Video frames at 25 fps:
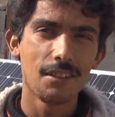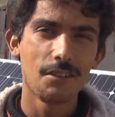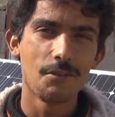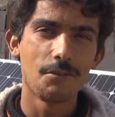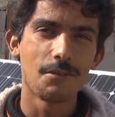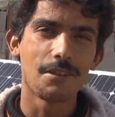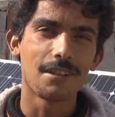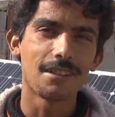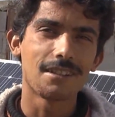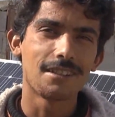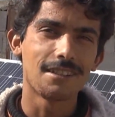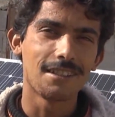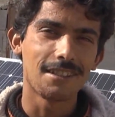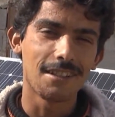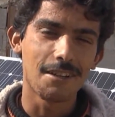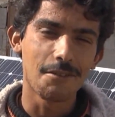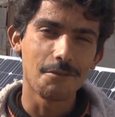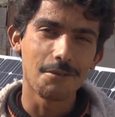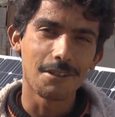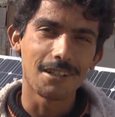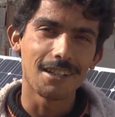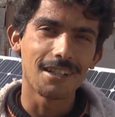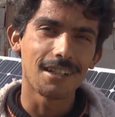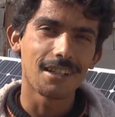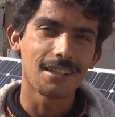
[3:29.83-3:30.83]
now they use a
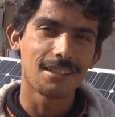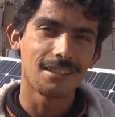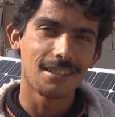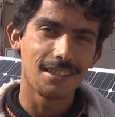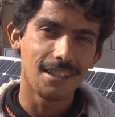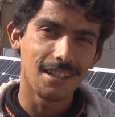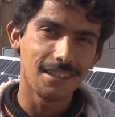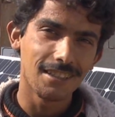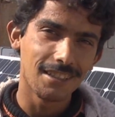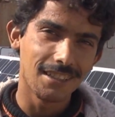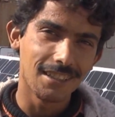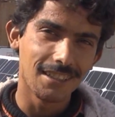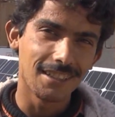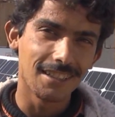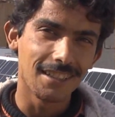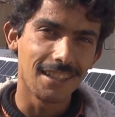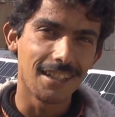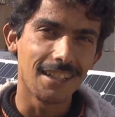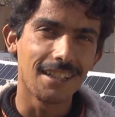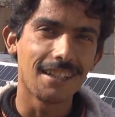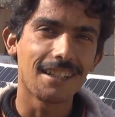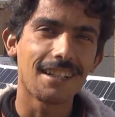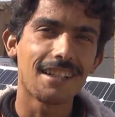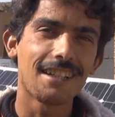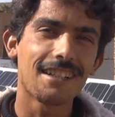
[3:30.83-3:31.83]
washing machine.
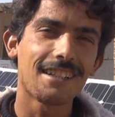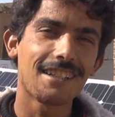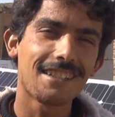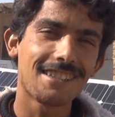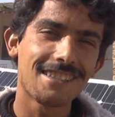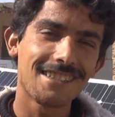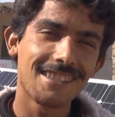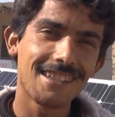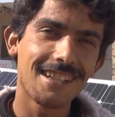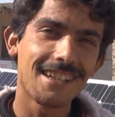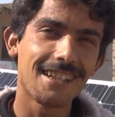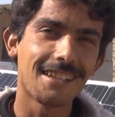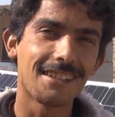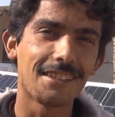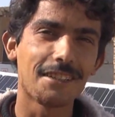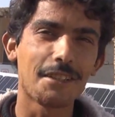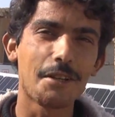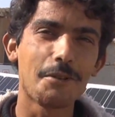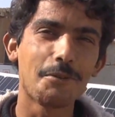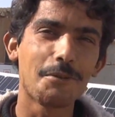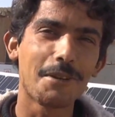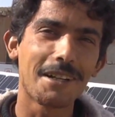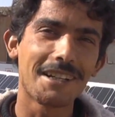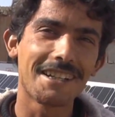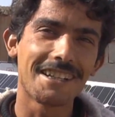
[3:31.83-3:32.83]
We have
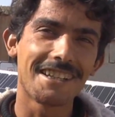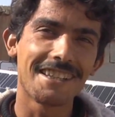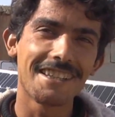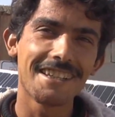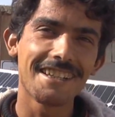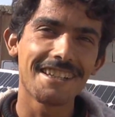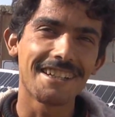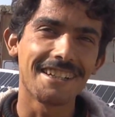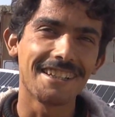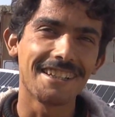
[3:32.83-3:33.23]
developed a lot.